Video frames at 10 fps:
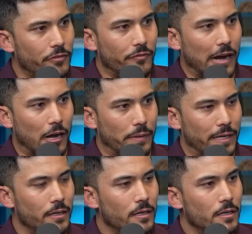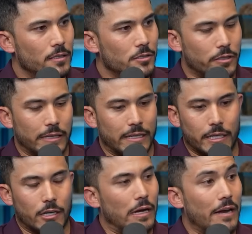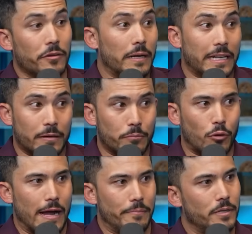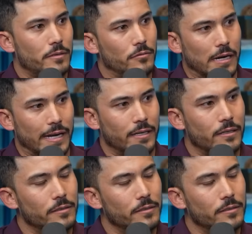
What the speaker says: environment so that, you know, everybody can prep, right?